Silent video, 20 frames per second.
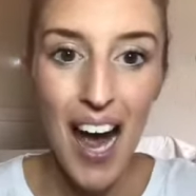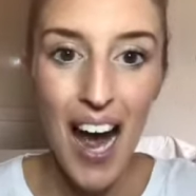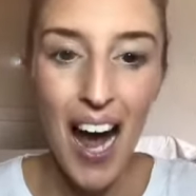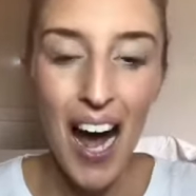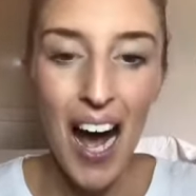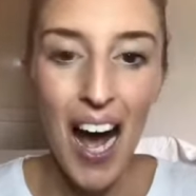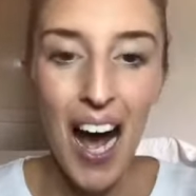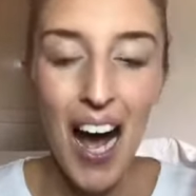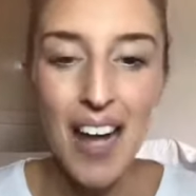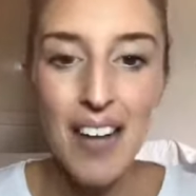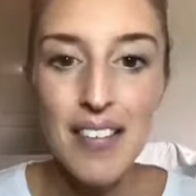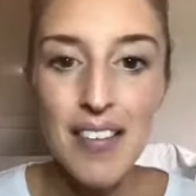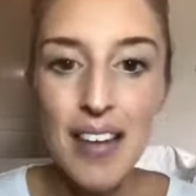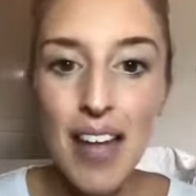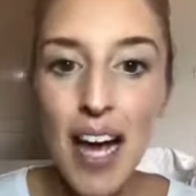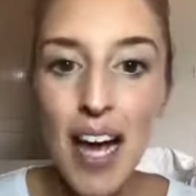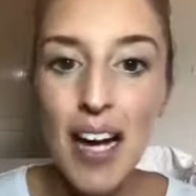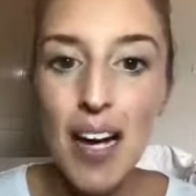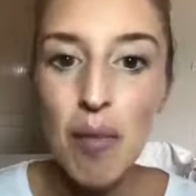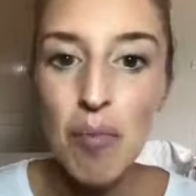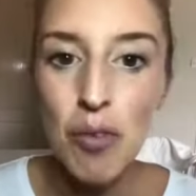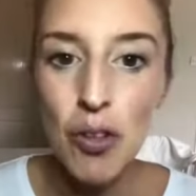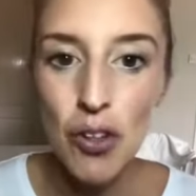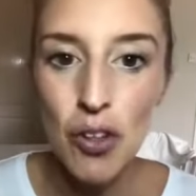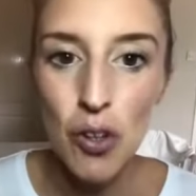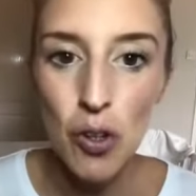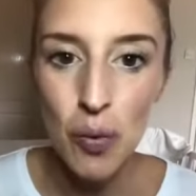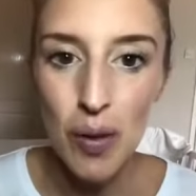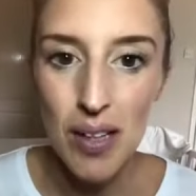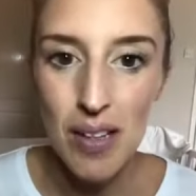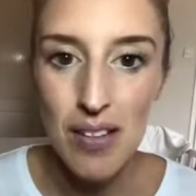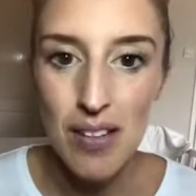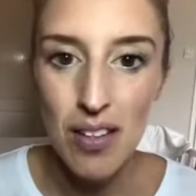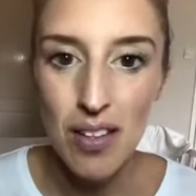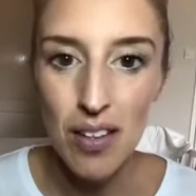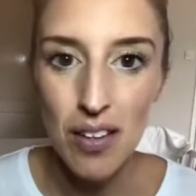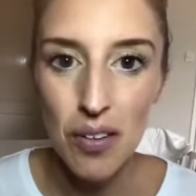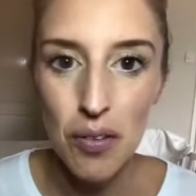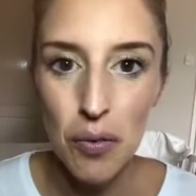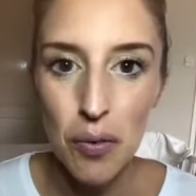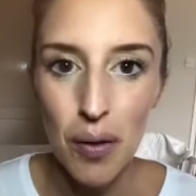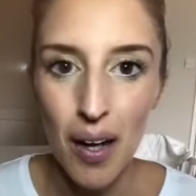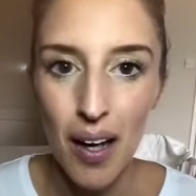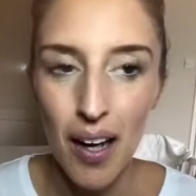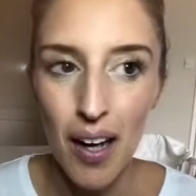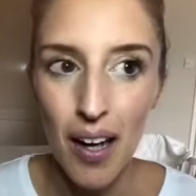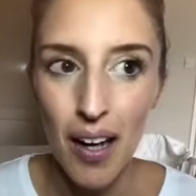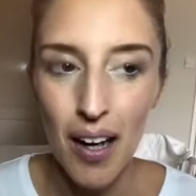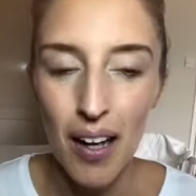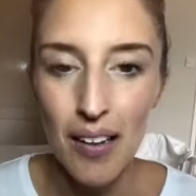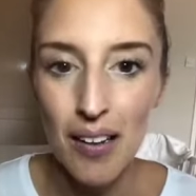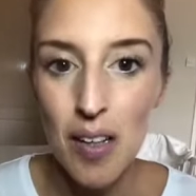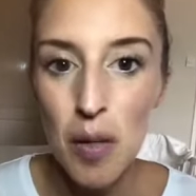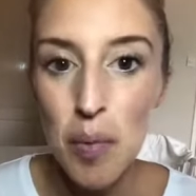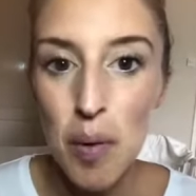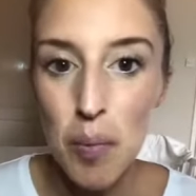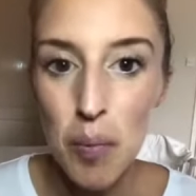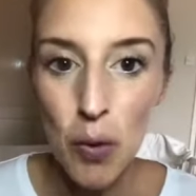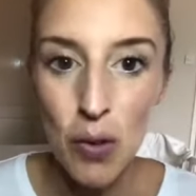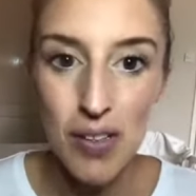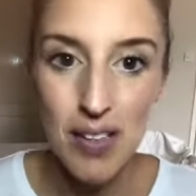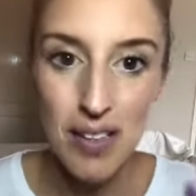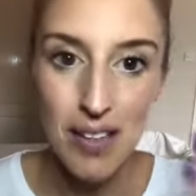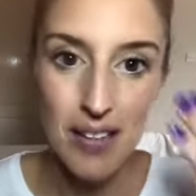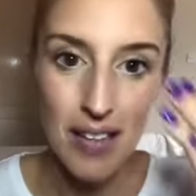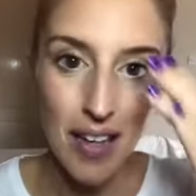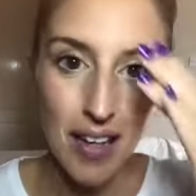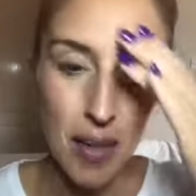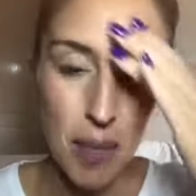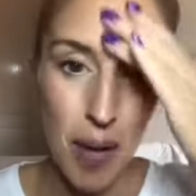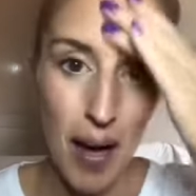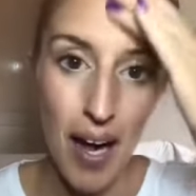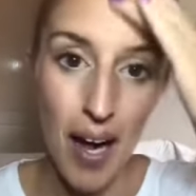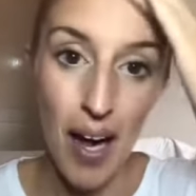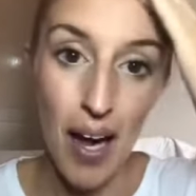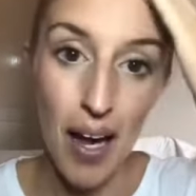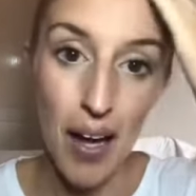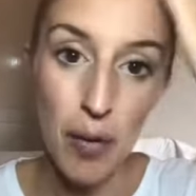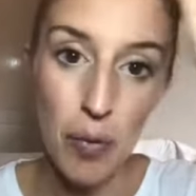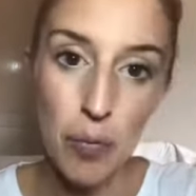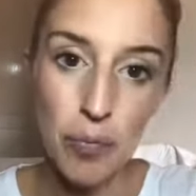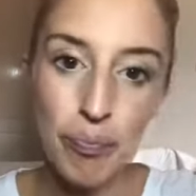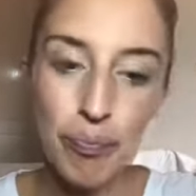And then I'm going to go into a little bit more detail about how